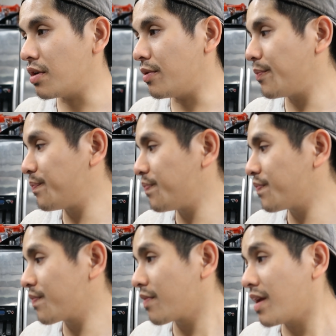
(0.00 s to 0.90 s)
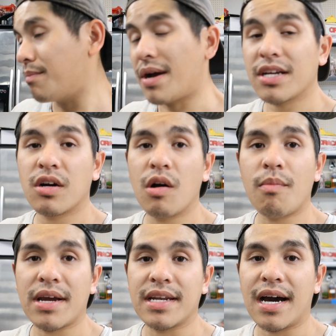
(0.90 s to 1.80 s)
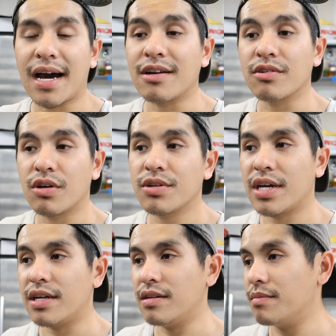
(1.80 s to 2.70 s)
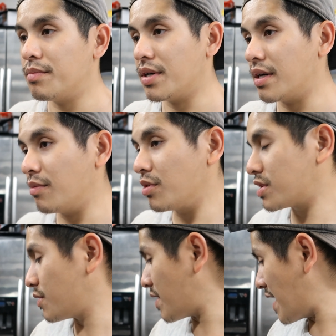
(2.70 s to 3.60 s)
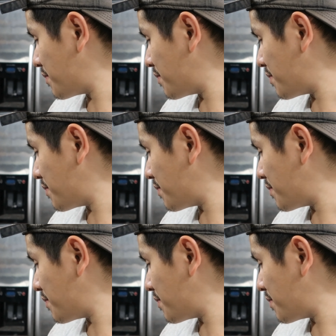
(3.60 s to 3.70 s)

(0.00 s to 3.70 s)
So might go, might not, I don't know yet, but we'll see